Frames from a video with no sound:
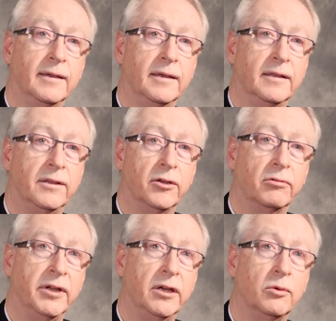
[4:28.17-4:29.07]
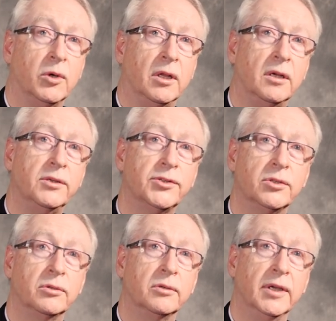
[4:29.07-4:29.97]
and that the Creator will
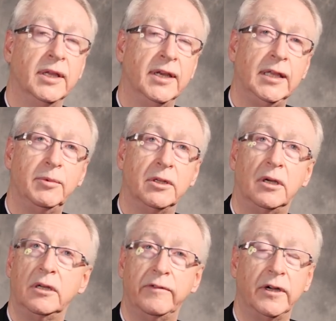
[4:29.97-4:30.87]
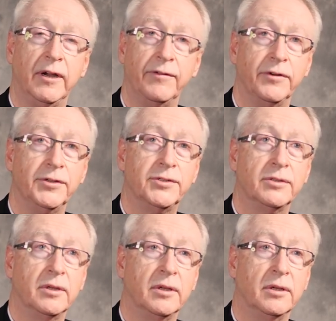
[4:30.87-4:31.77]
also enable all of our efforts